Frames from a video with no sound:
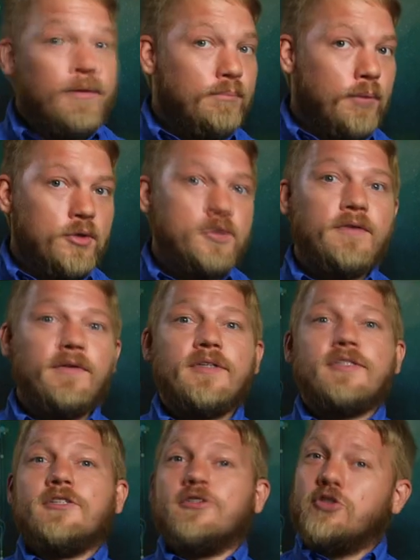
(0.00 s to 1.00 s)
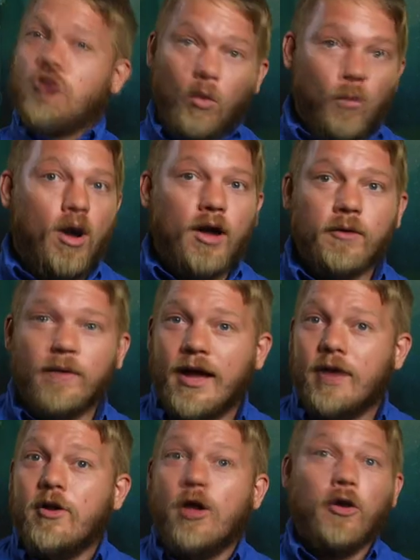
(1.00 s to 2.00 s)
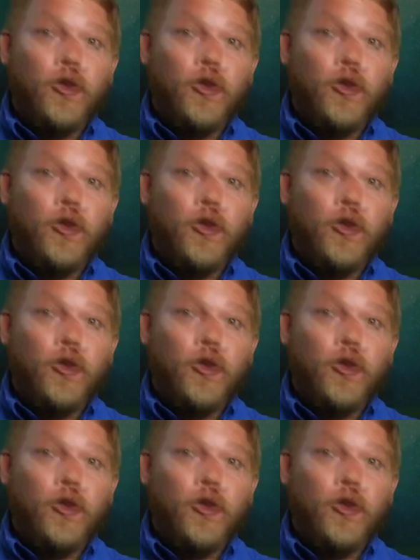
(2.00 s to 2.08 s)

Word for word: Most of us don't walk around